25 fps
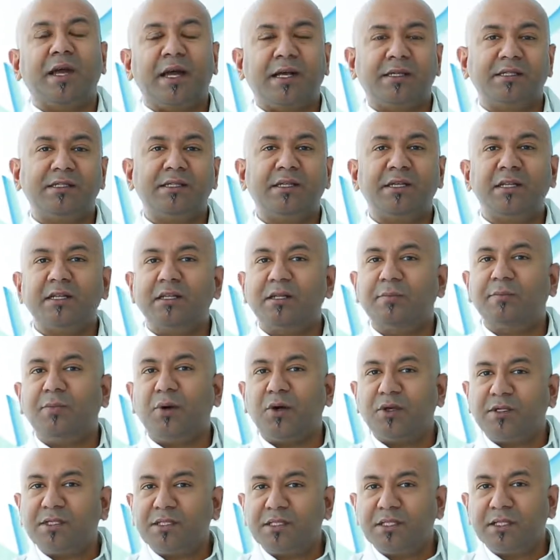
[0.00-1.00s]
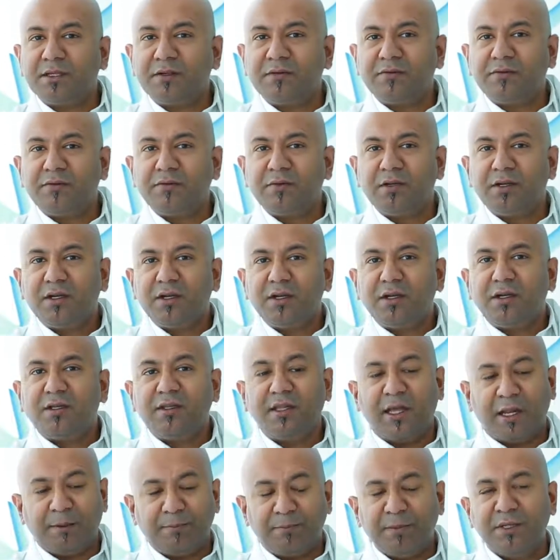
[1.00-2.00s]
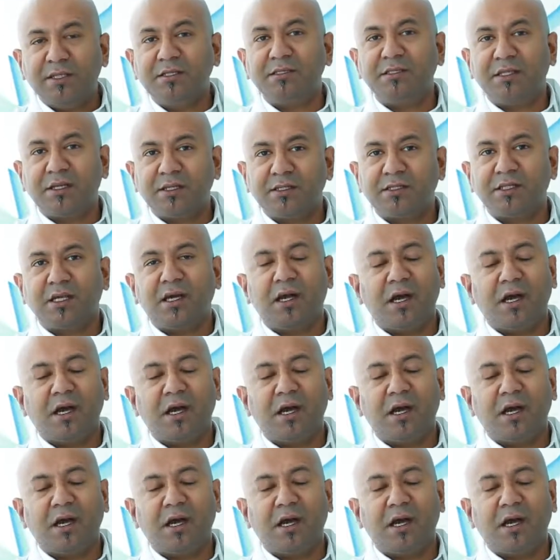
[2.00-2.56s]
answered in the positive, that means there is a